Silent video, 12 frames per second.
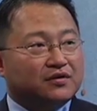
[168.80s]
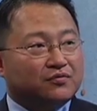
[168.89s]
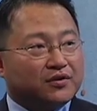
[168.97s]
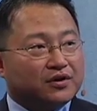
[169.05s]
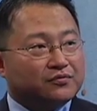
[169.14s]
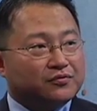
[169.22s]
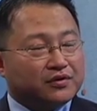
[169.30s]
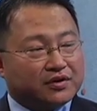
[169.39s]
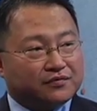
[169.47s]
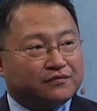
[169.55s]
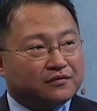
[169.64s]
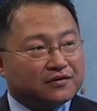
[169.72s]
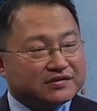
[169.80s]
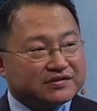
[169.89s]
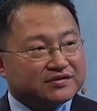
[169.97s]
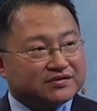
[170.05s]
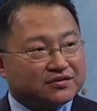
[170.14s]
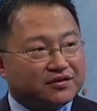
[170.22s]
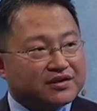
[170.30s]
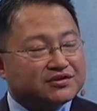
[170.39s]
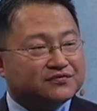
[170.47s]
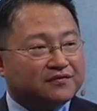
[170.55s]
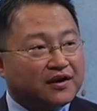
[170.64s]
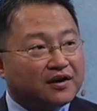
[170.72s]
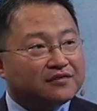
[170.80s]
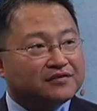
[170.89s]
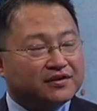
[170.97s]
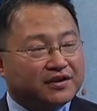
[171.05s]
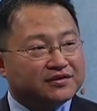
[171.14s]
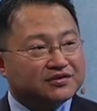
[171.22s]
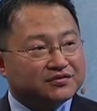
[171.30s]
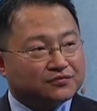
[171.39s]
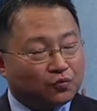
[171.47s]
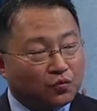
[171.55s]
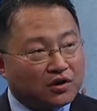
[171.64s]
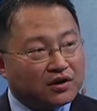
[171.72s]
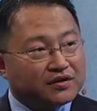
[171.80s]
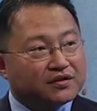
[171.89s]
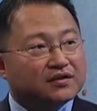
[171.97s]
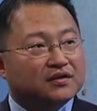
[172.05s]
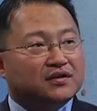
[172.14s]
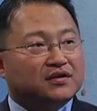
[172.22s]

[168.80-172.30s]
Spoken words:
where, for instance, our H5 and H1